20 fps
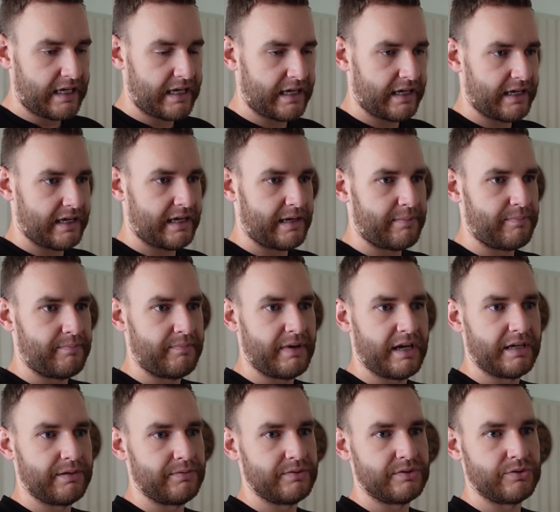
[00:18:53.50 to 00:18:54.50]
And
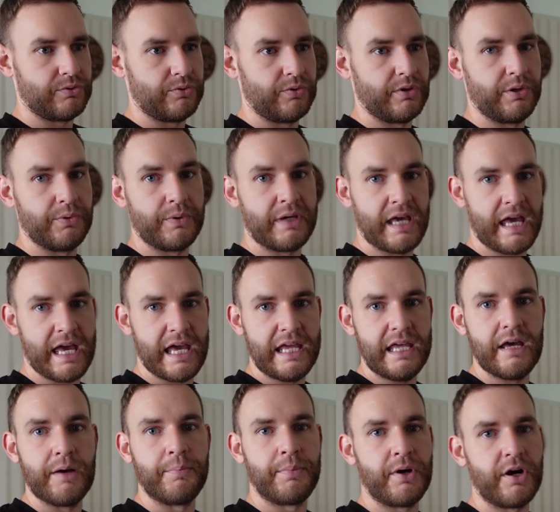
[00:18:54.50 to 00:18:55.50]
it was all okay,
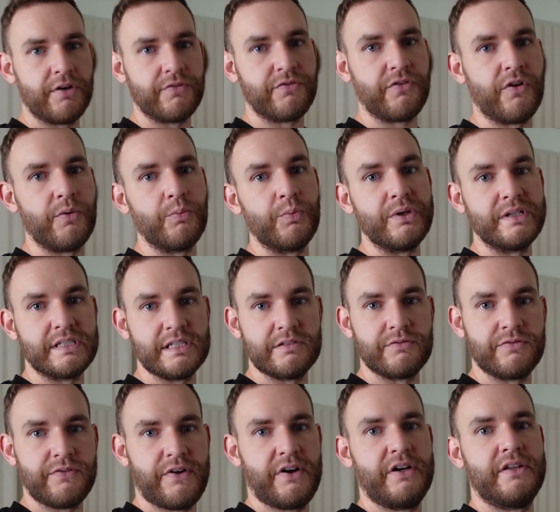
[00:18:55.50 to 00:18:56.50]
apart from we did
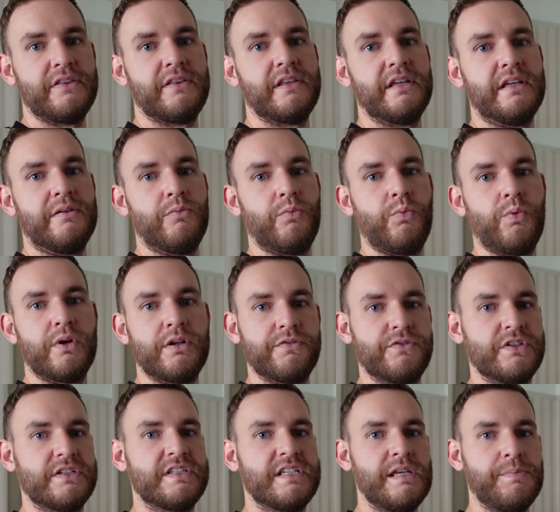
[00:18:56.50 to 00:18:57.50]
find that one of
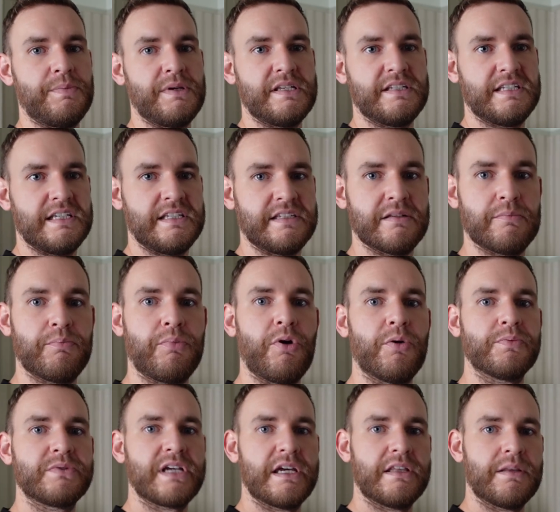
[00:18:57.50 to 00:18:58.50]
the CPCs had
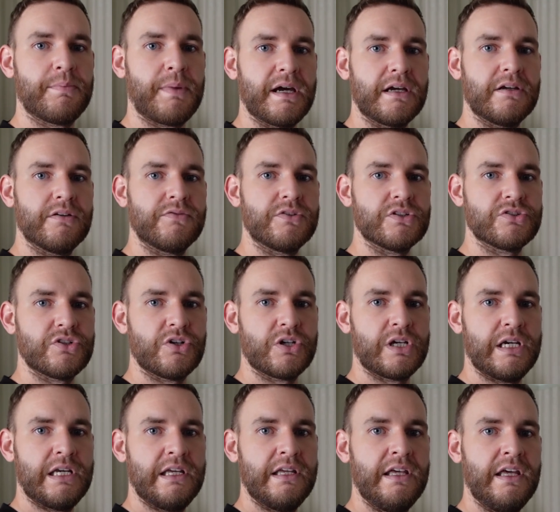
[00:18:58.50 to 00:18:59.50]
popped out the back of the
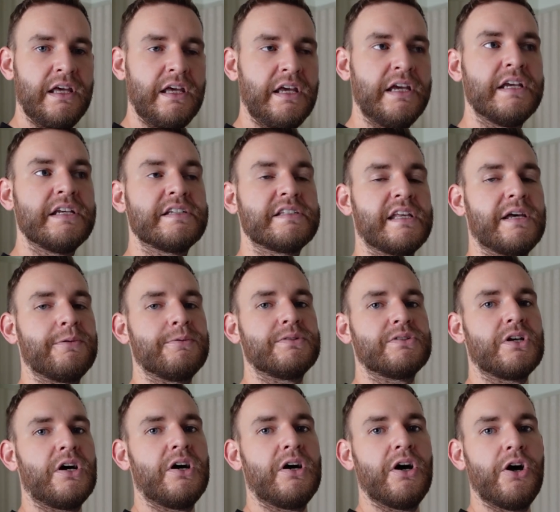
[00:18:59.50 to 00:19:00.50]
socket. So that was
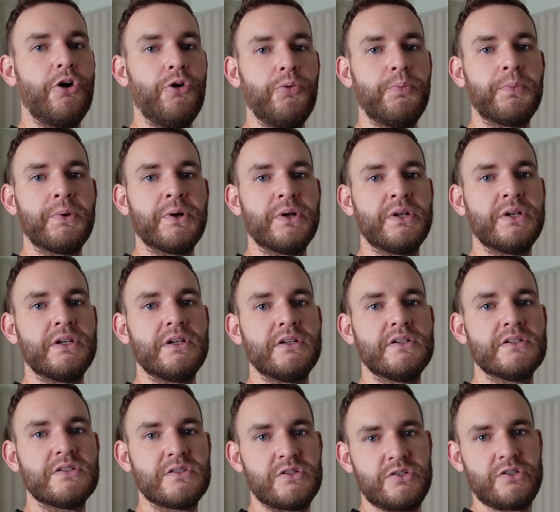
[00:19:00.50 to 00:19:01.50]
our open
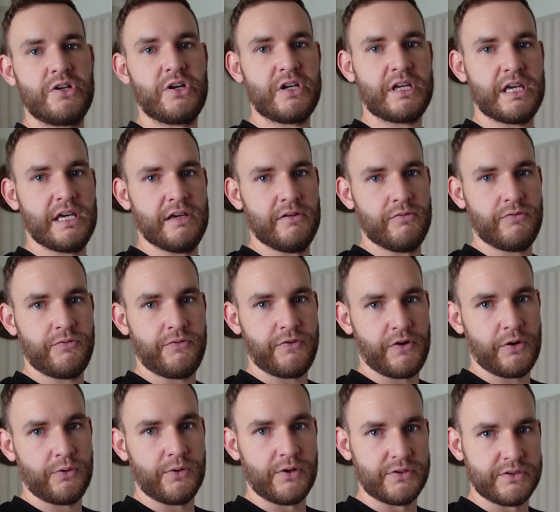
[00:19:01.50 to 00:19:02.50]
circuit
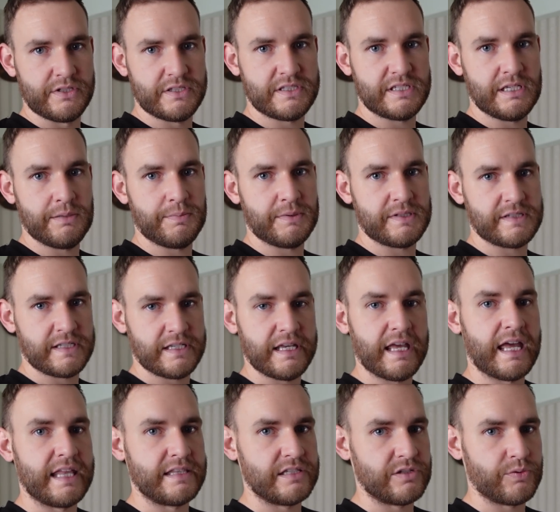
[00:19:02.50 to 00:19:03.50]
fault on the
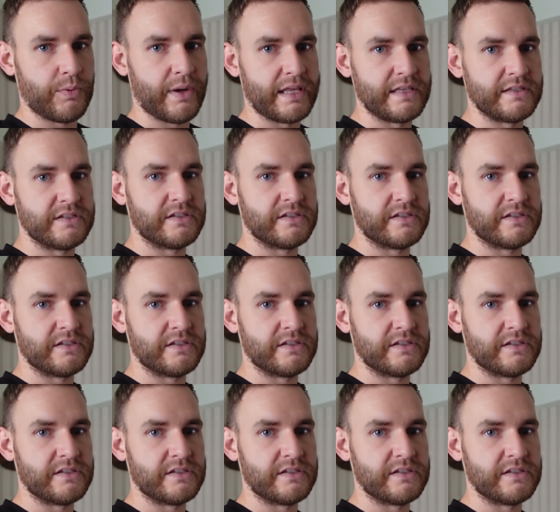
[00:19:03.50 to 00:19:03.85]
CPC end to end.